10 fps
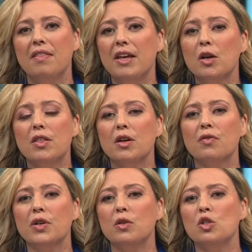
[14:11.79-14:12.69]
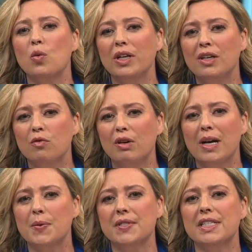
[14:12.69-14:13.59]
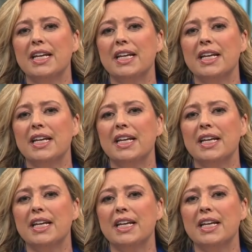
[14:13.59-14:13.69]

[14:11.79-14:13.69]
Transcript: They are there for you 24 hours a